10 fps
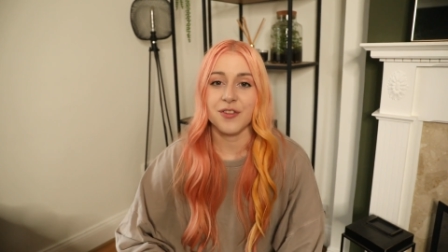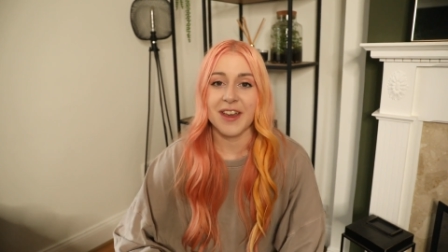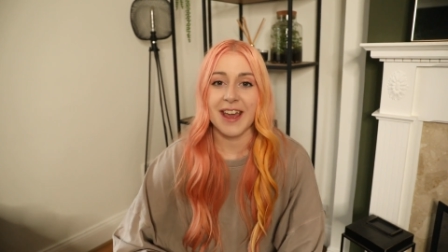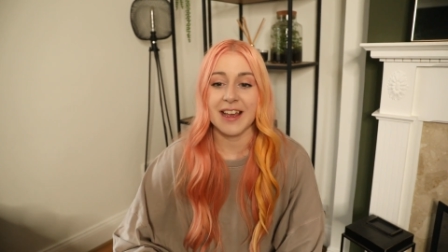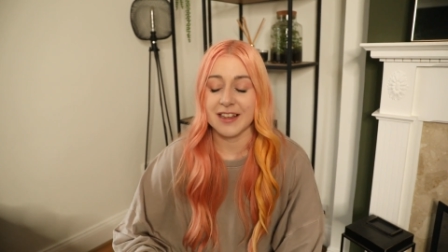
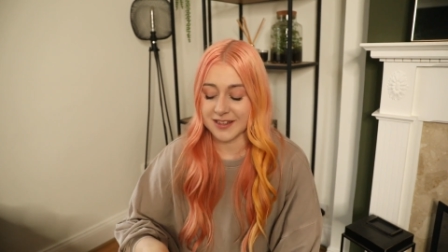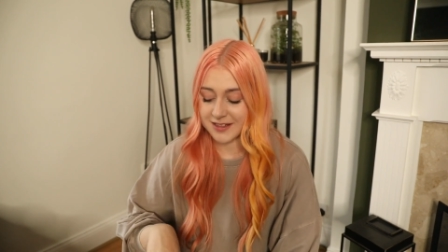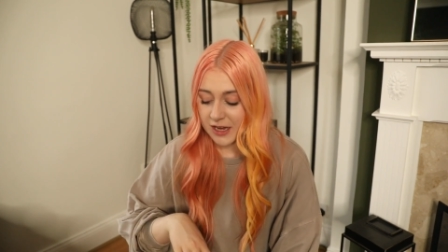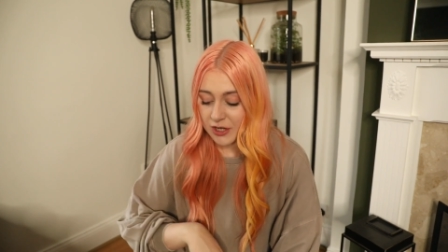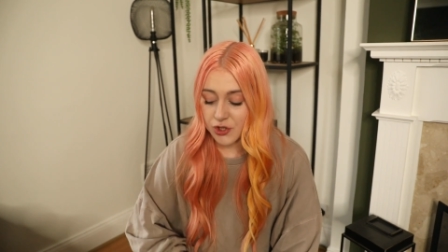
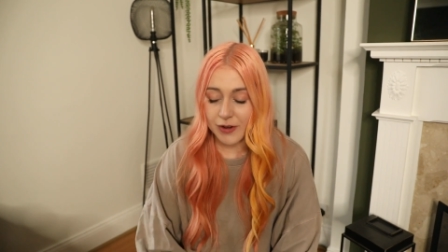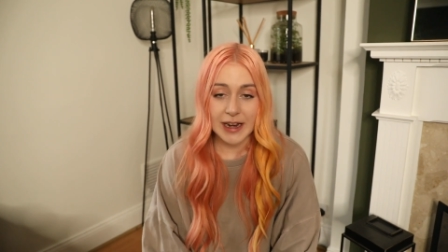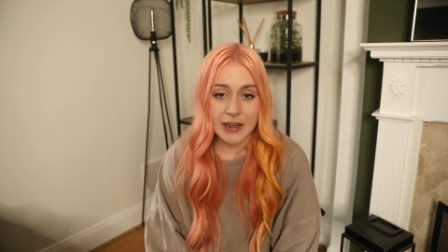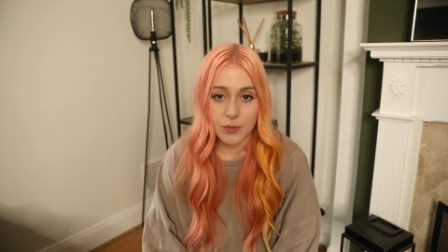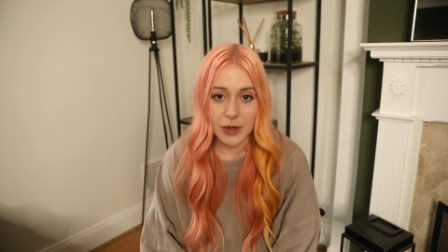his
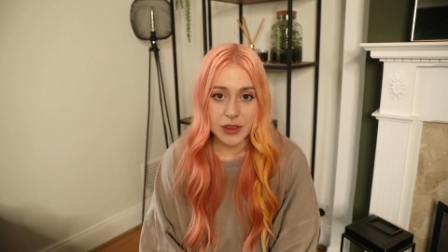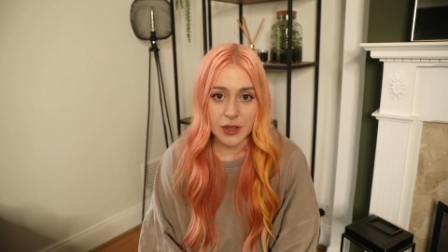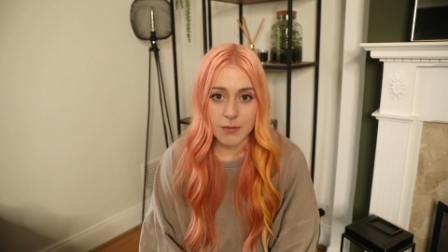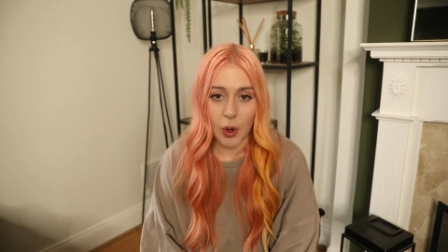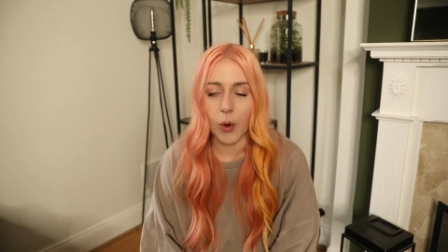training with
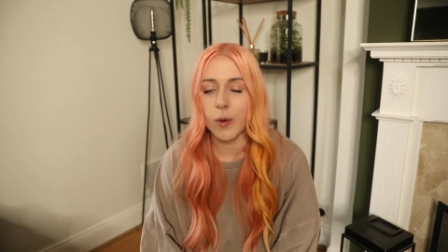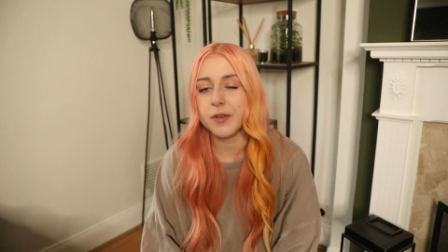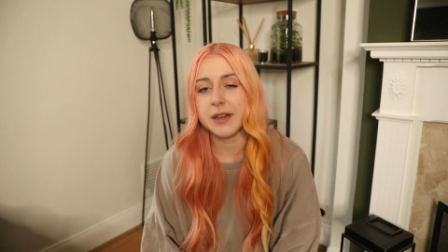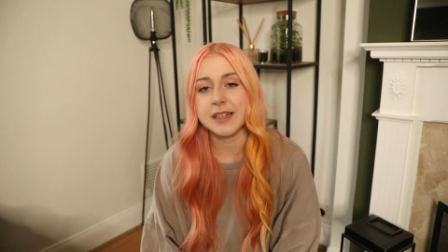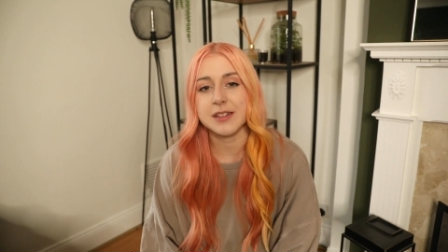them.
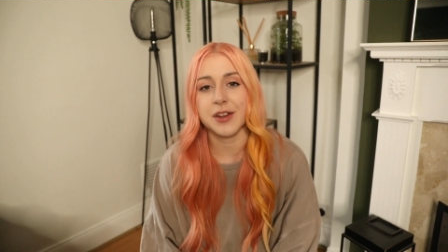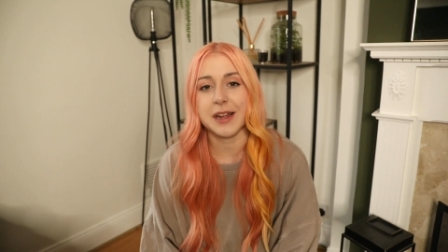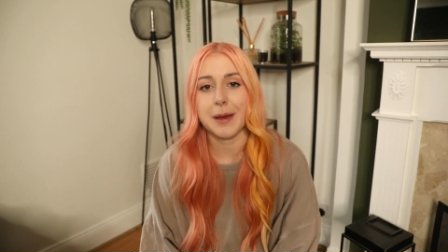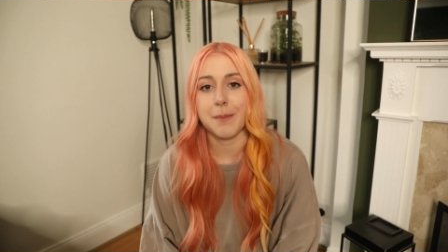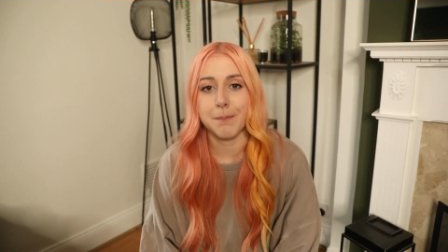Hopefully it's going to
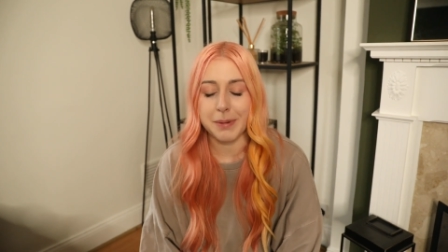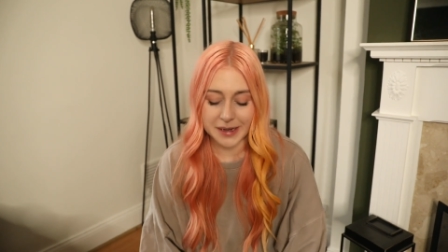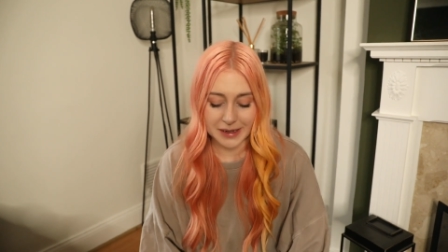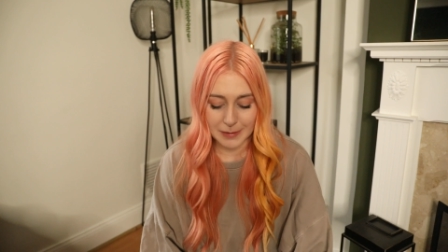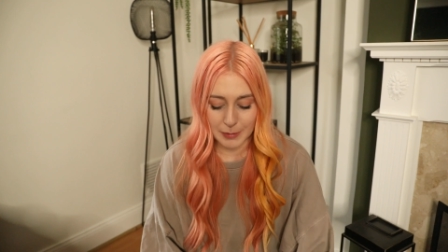get
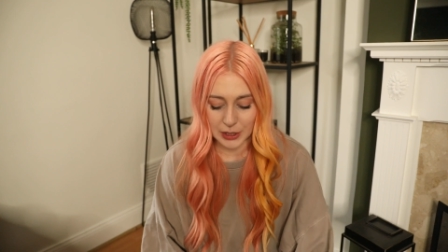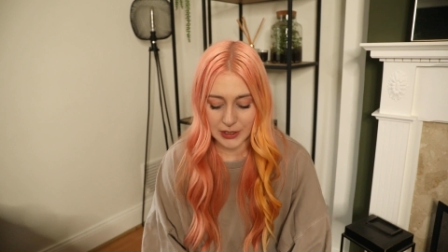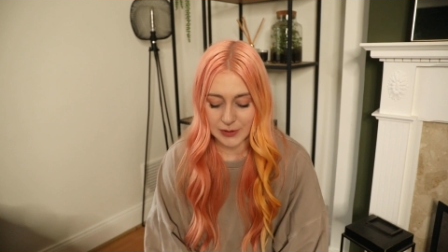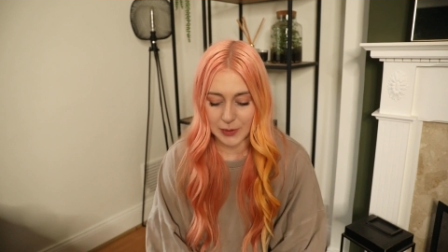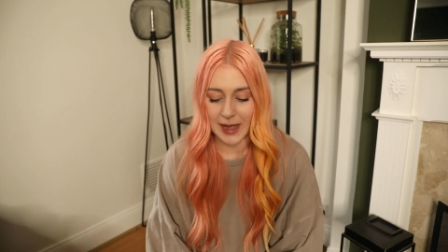better
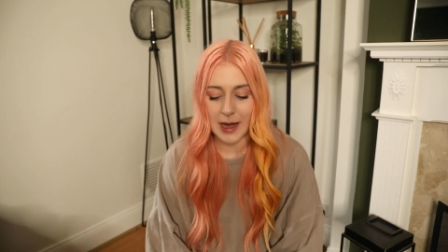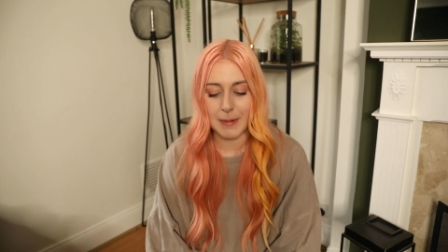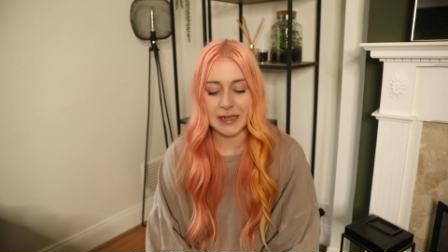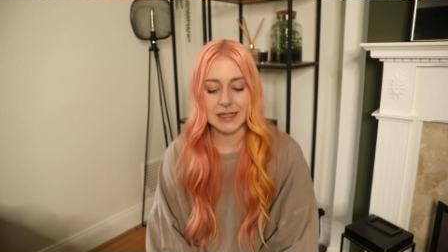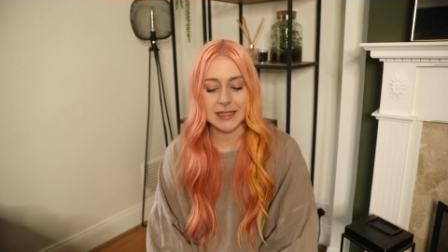because we're getting a
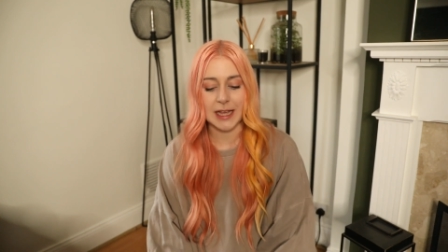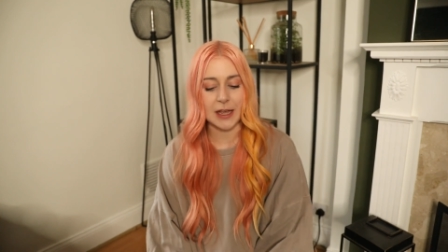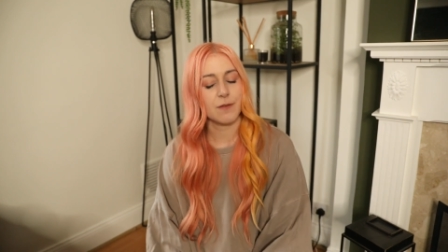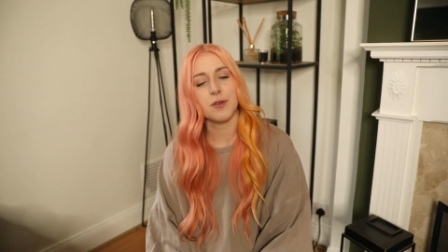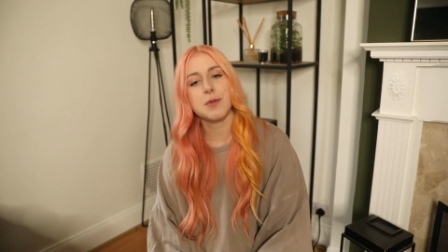bit
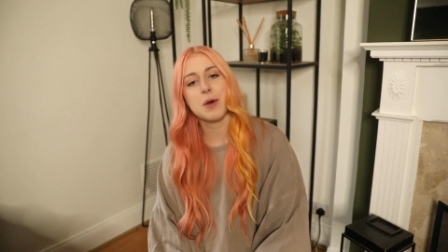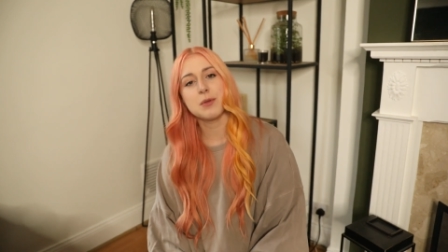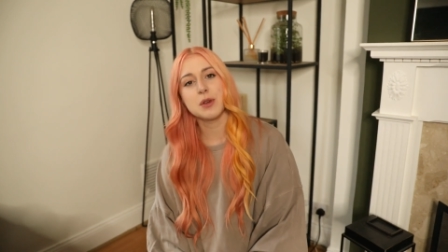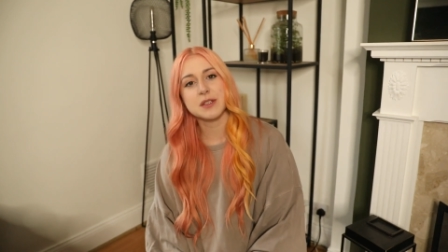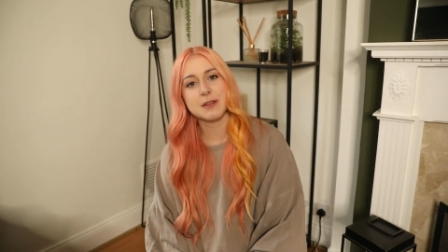sick of him
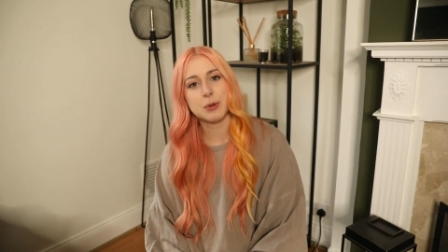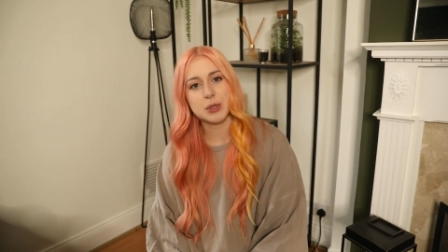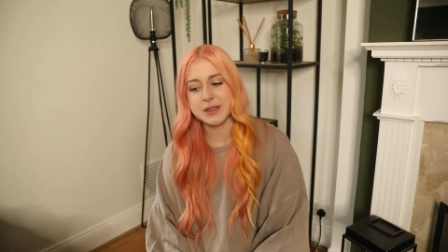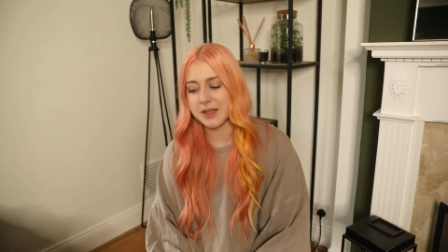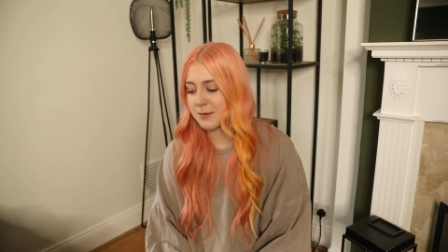abusing the
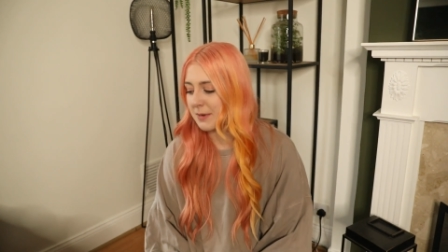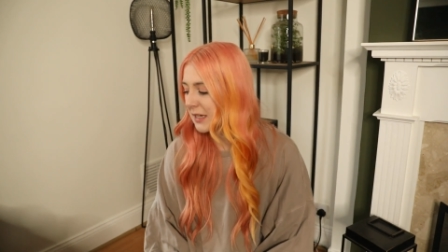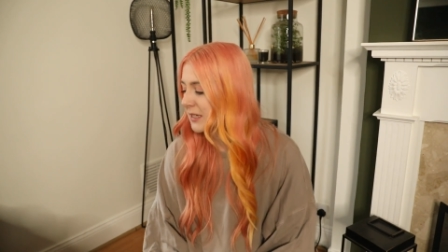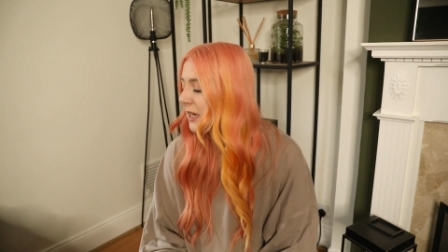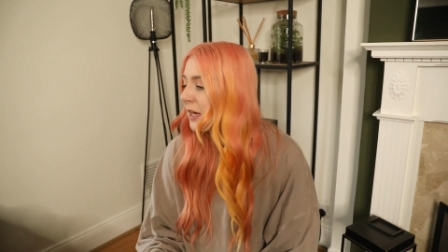buttons at the
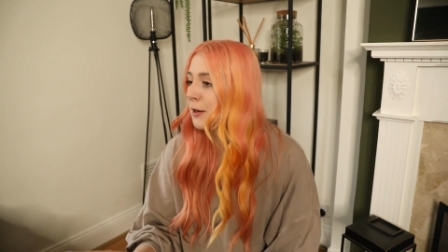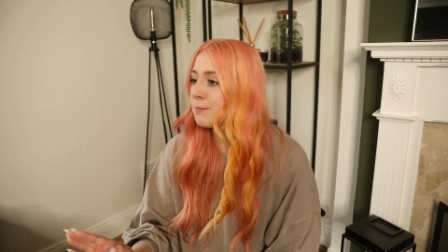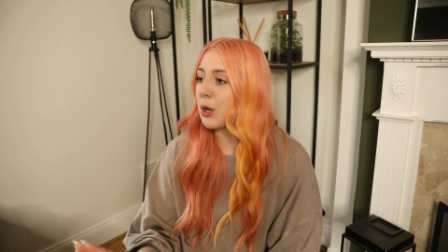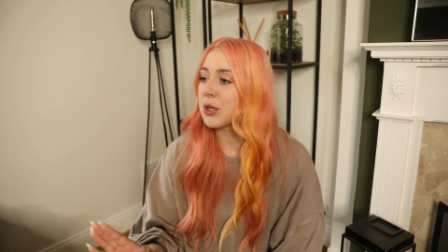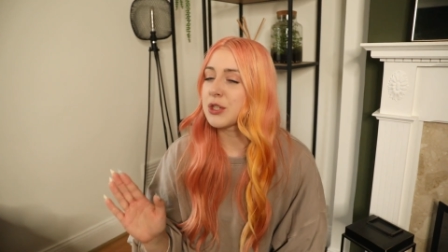minute.
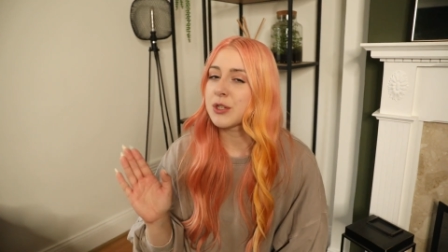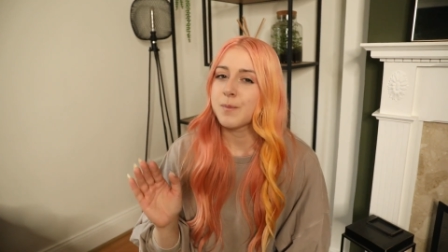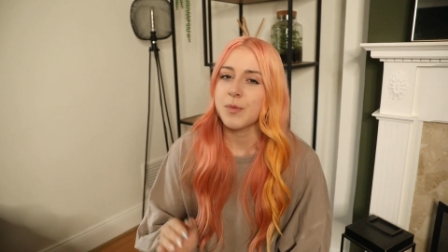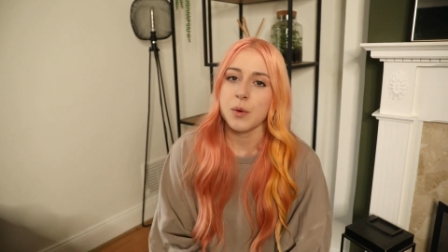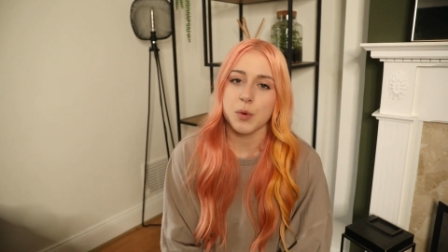But
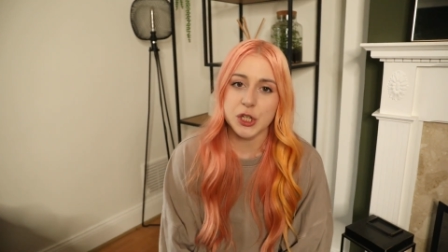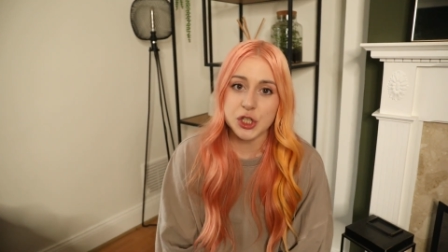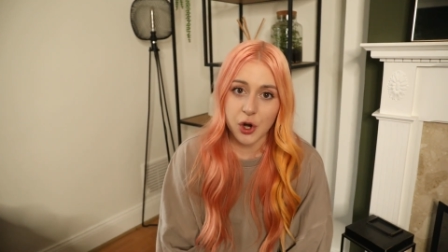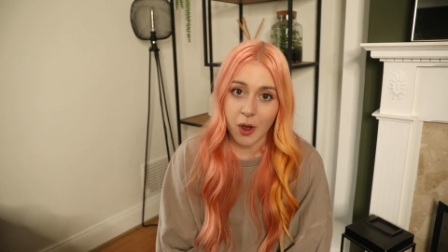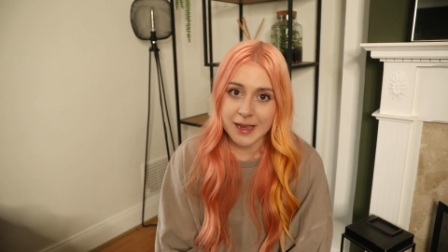we're
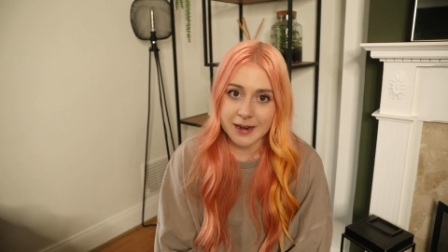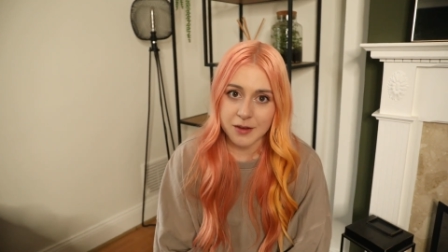enjoying